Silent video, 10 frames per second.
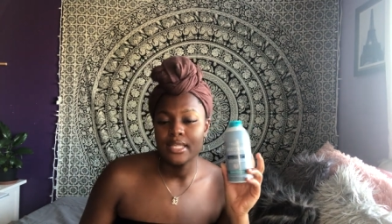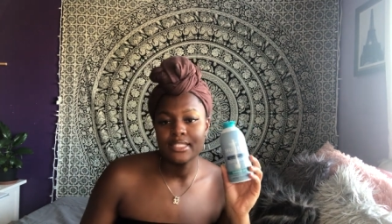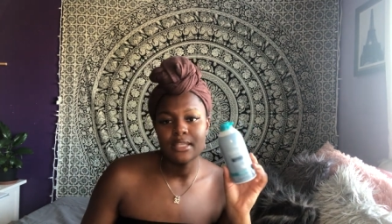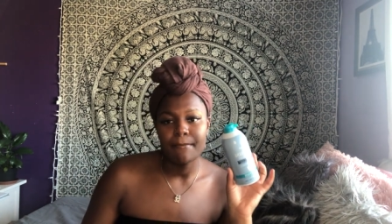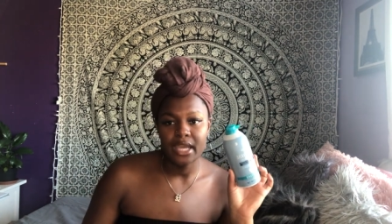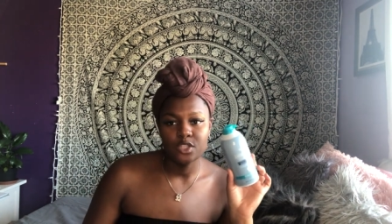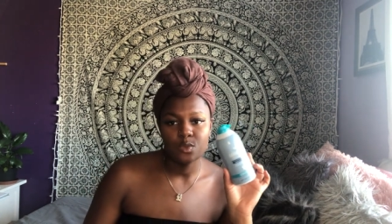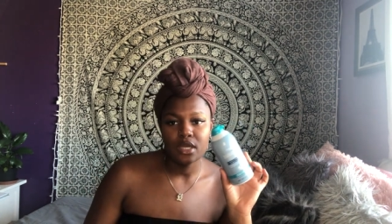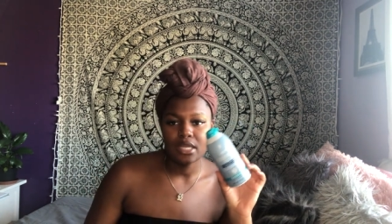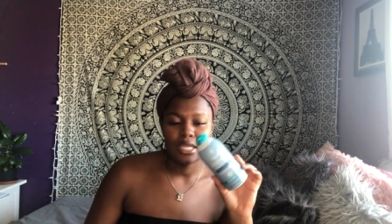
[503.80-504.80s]
It's the men's
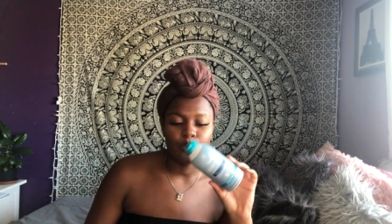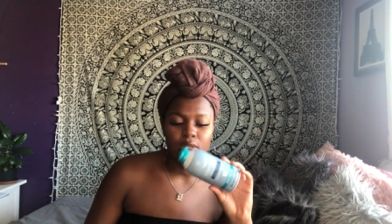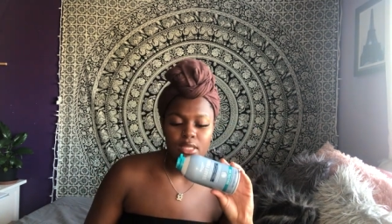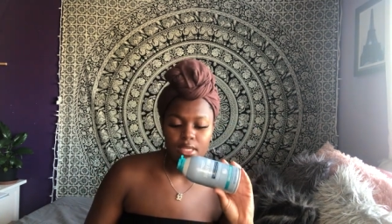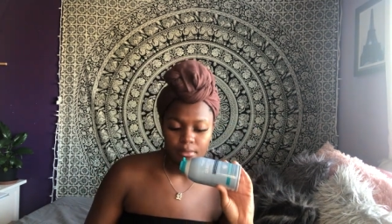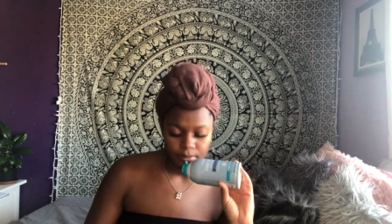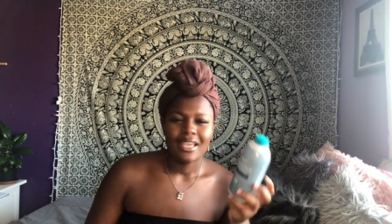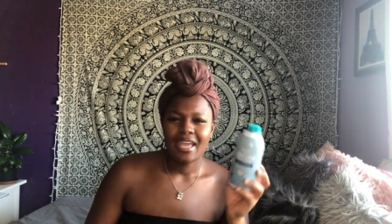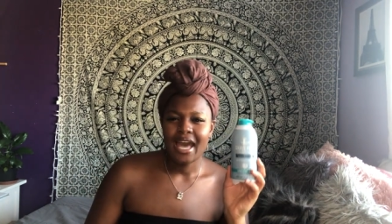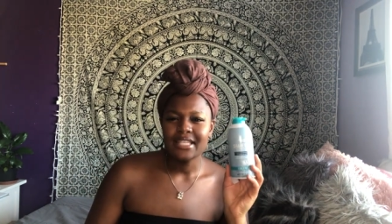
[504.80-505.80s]
one, and it has
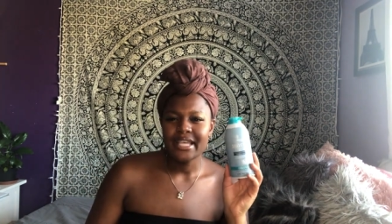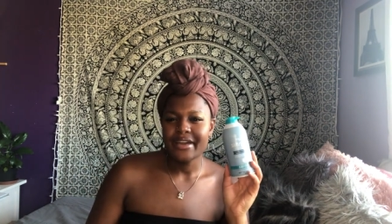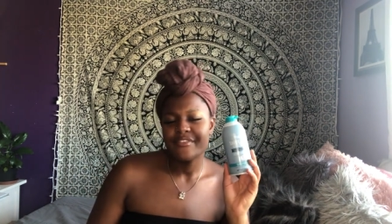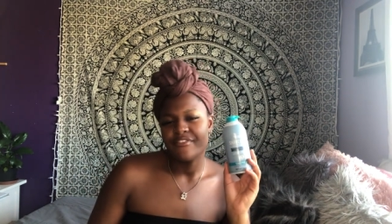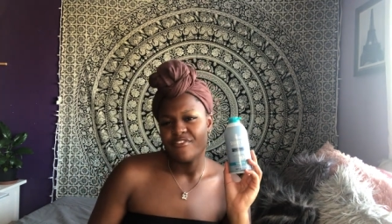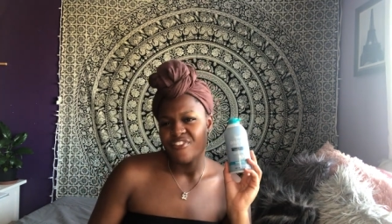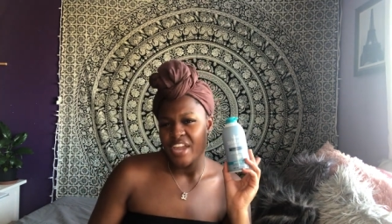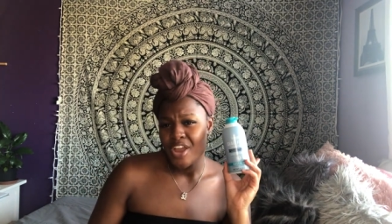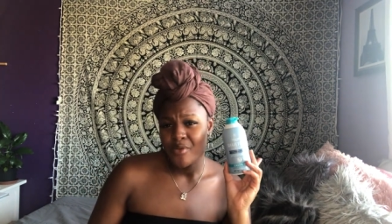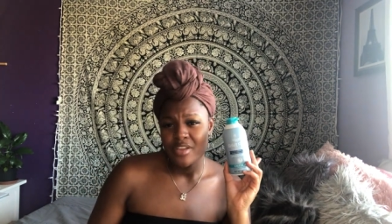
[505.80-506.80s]
like a
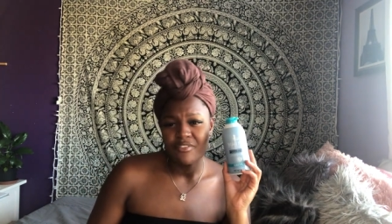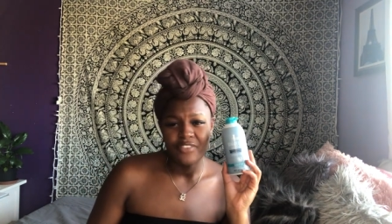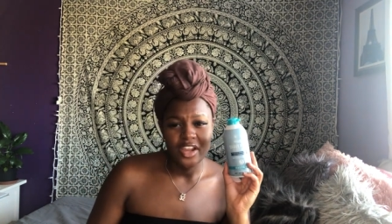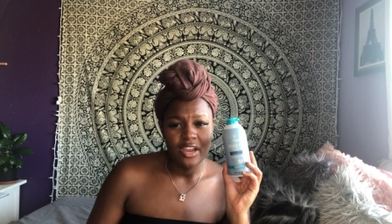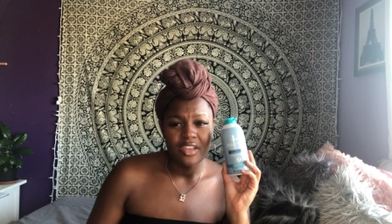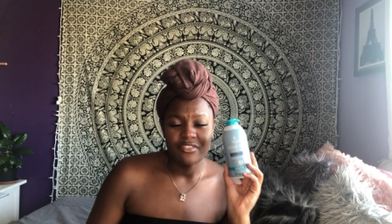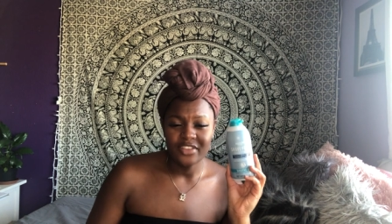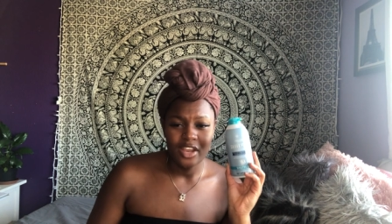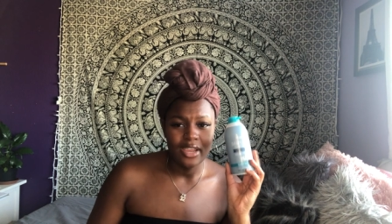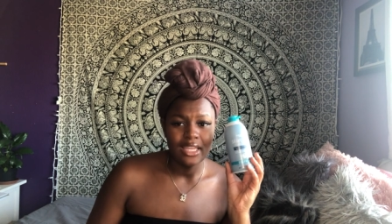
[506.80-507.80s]
very, very,
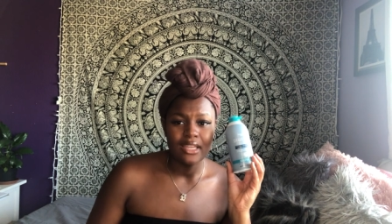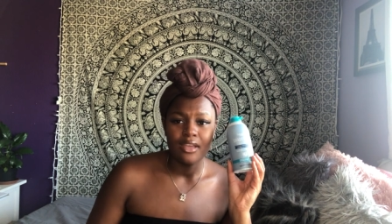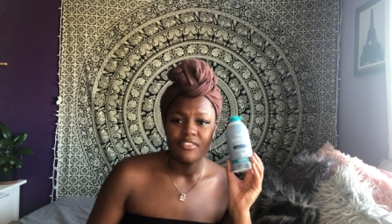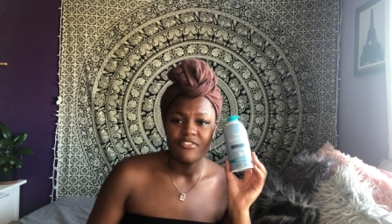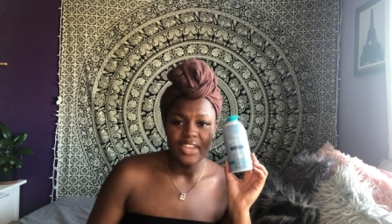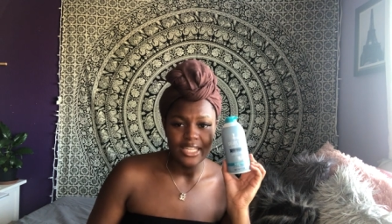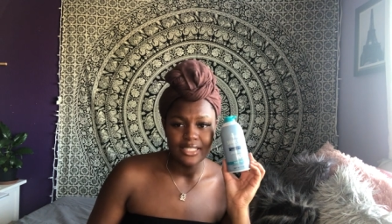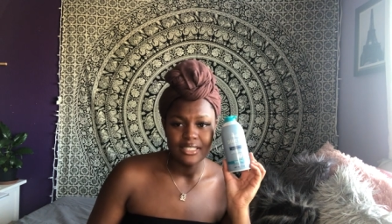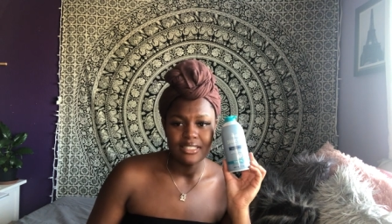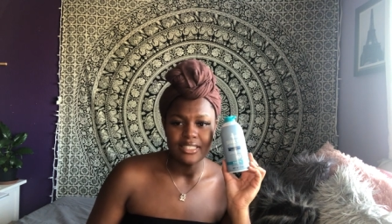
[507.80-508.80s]
very
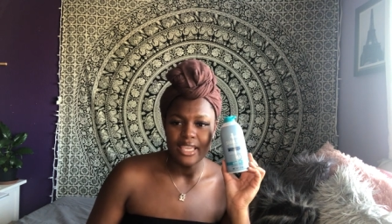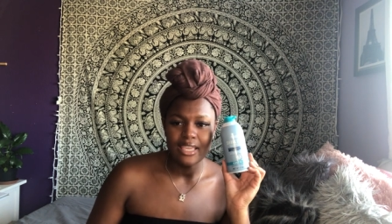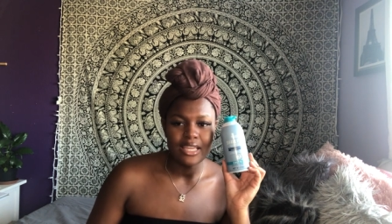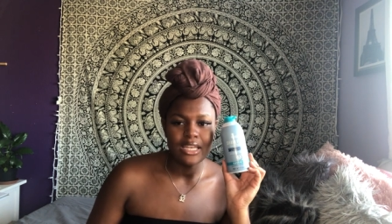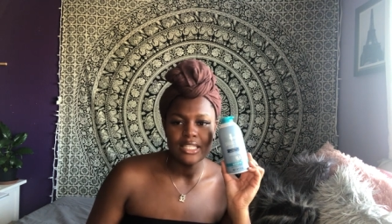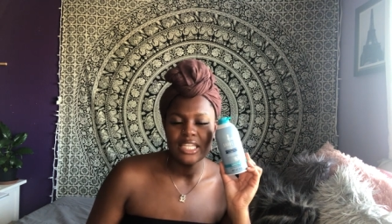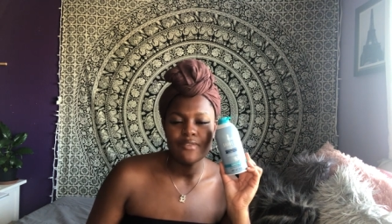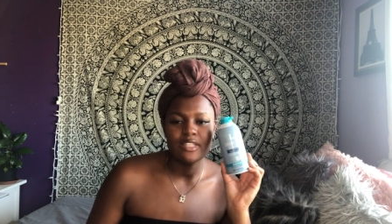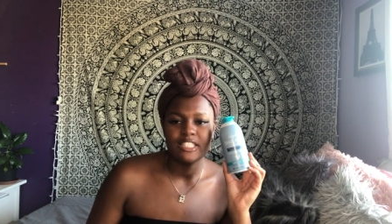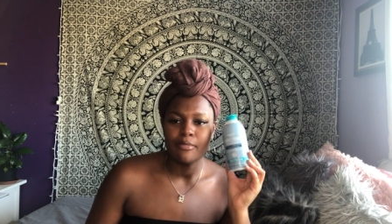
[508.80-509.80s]
faint scent, and it doesn't
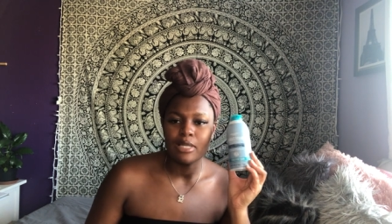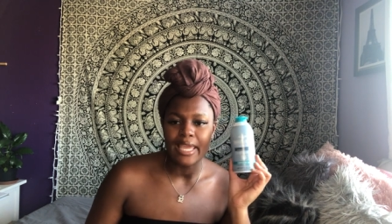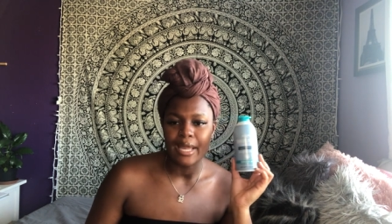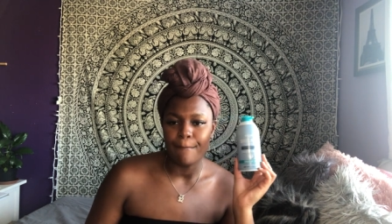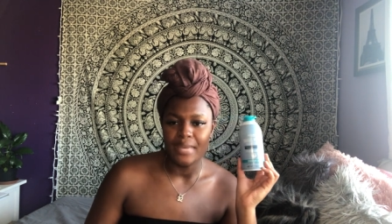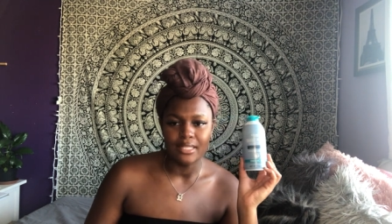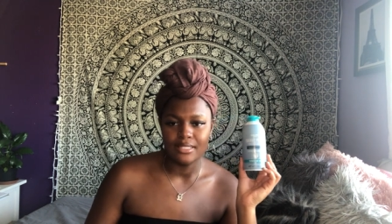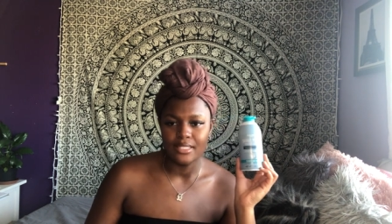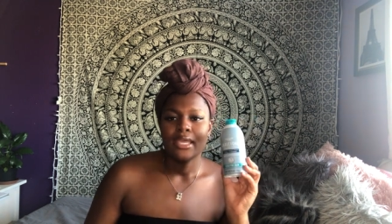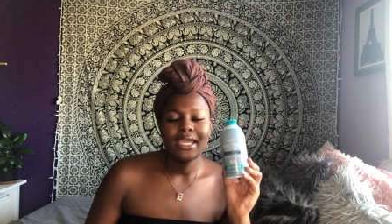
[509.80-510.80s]
even smell like a men's scent.